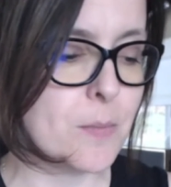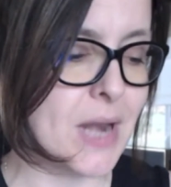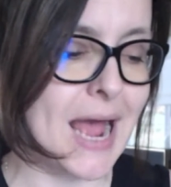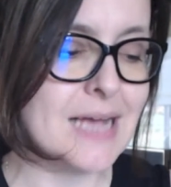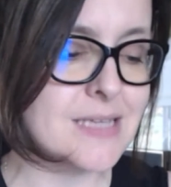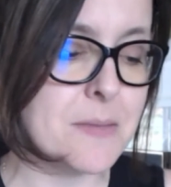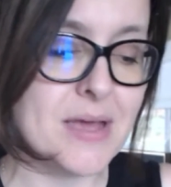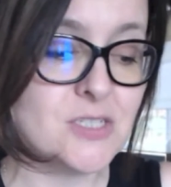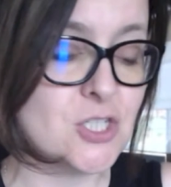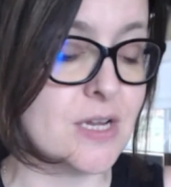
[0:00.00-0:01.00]
But as I
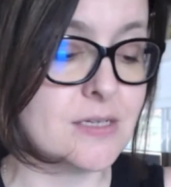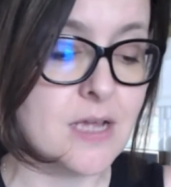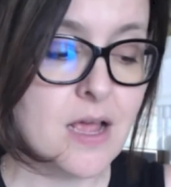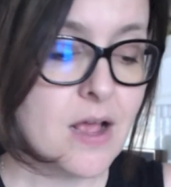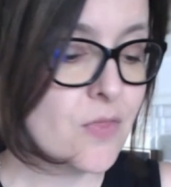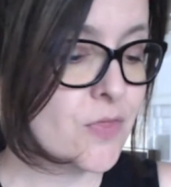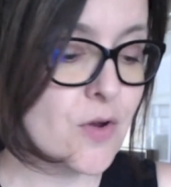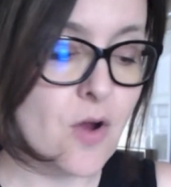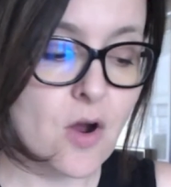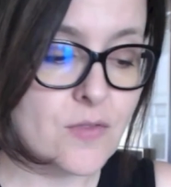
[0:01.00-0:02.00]
mentioned,
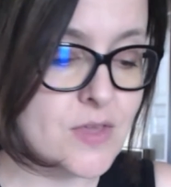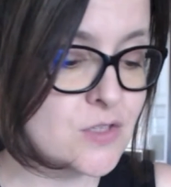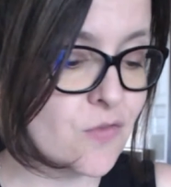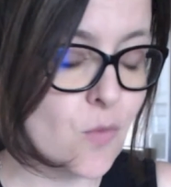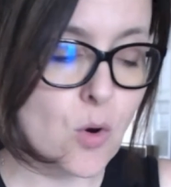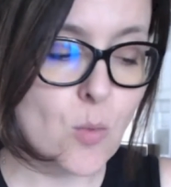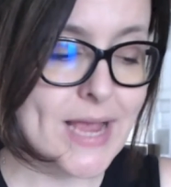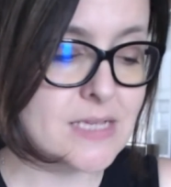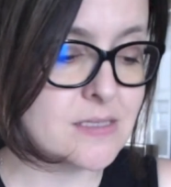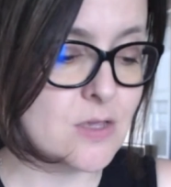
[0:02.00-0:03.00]
there are these 5
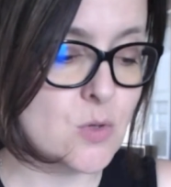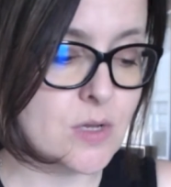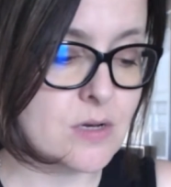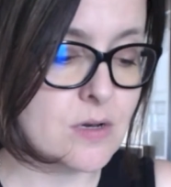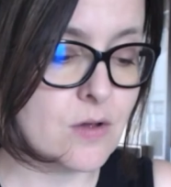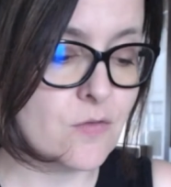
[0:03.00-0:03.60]
ways you can